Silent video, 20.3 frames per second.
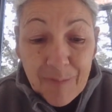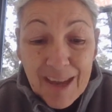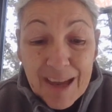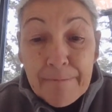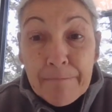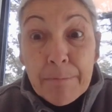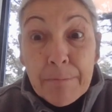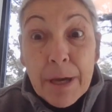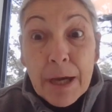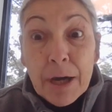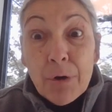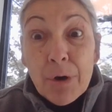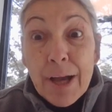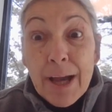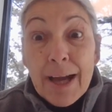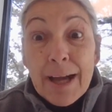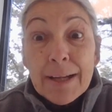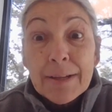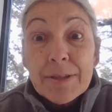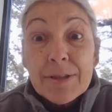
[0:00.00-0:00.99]
Male
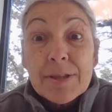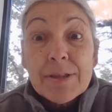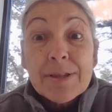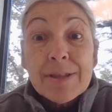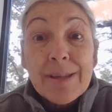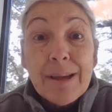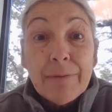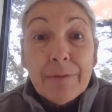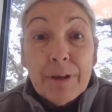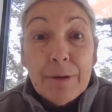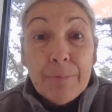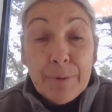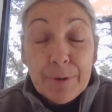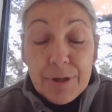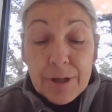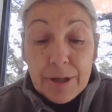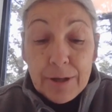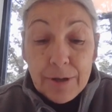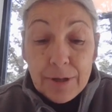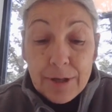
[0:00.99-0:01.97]
cats,
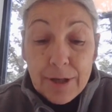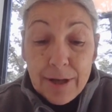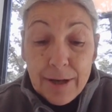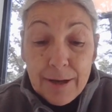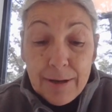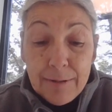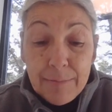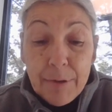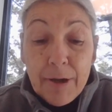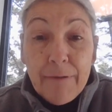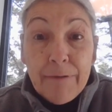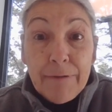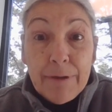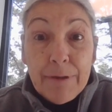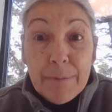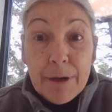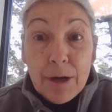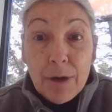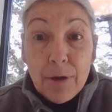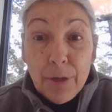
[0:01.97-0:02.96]
70% of the time,
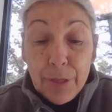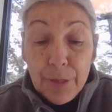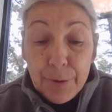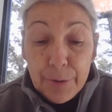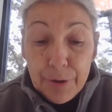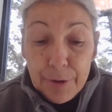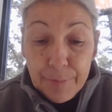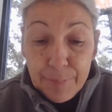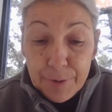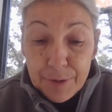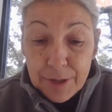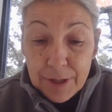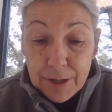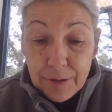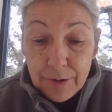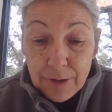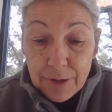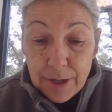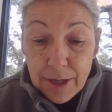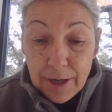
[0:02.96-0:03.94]
female, 30% of
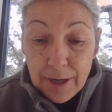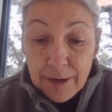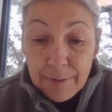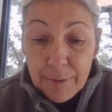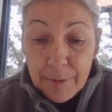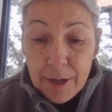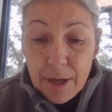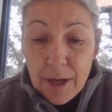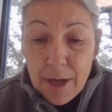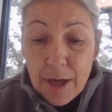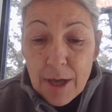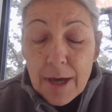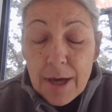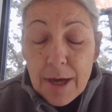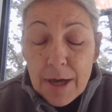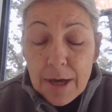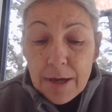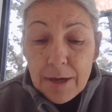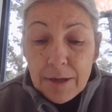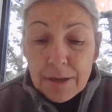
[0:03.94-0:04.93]
the time.
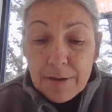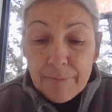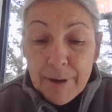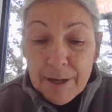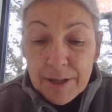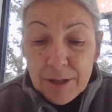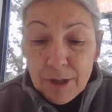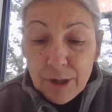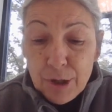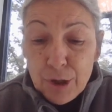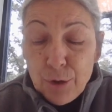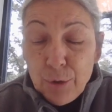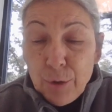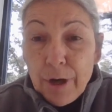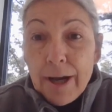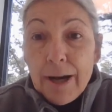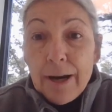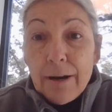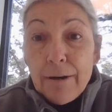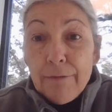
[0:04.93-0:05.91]
Domestic short
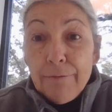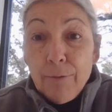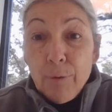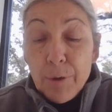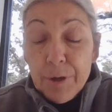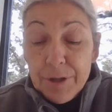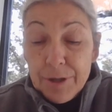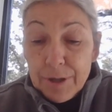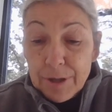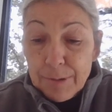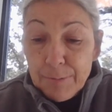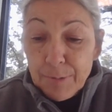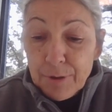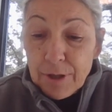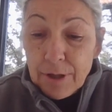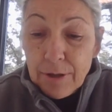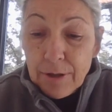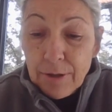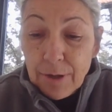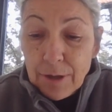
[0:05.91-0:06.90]
hair,
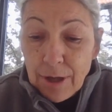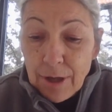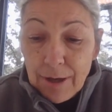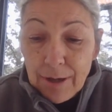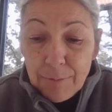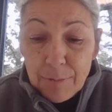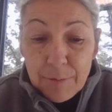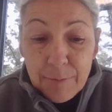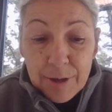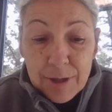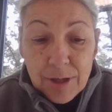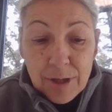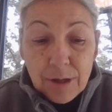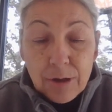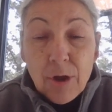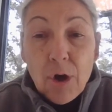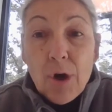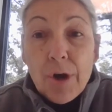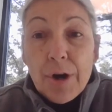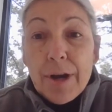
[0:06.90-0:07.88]
46% of the time. Domestic
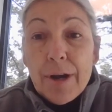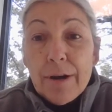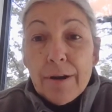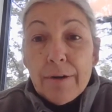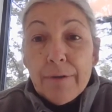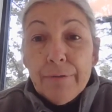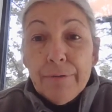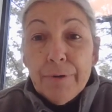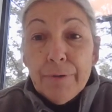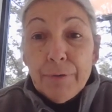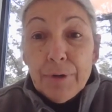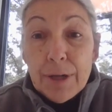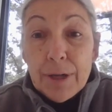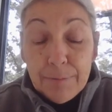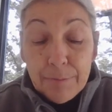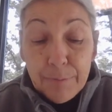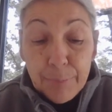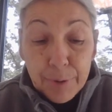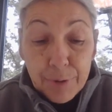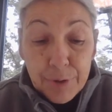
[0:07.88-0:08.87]
long hair,
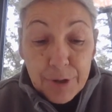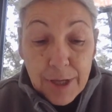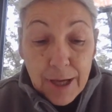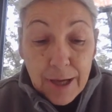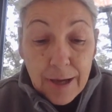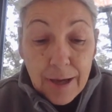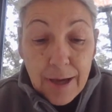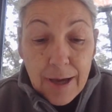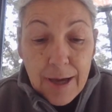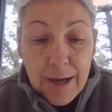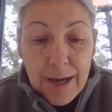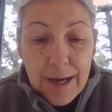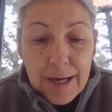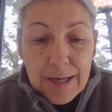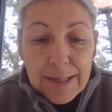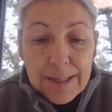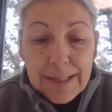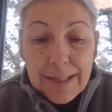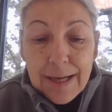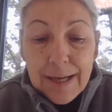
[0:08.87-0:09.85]
15%.
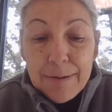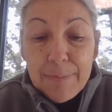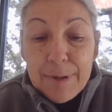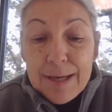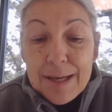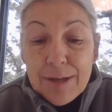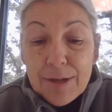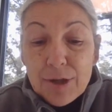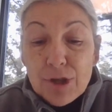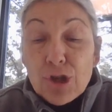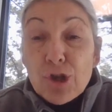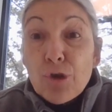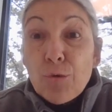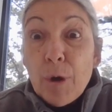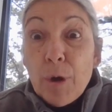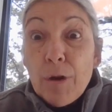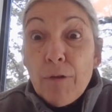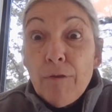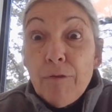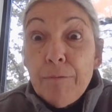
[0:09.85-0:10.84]
Siamese,
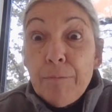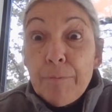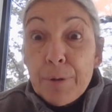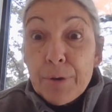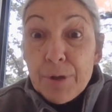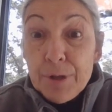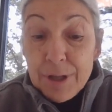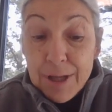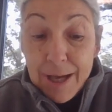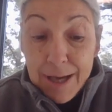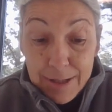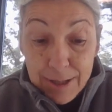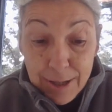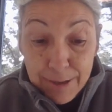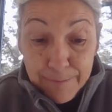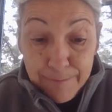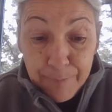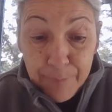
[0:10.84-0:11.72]
12%.